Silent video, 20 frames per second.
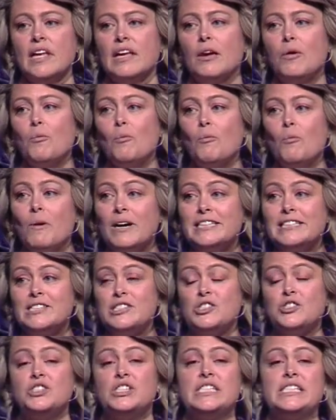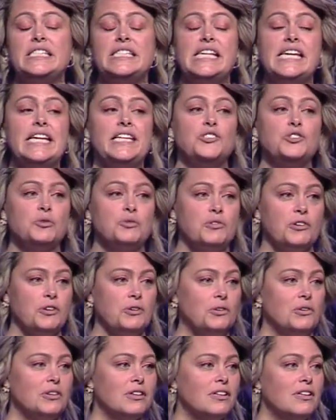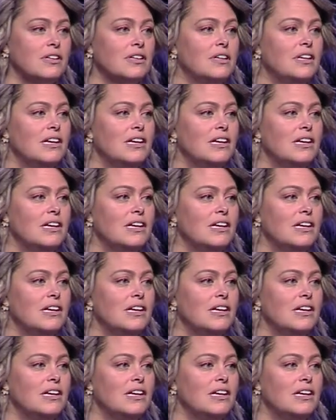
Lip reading: And once you see truth,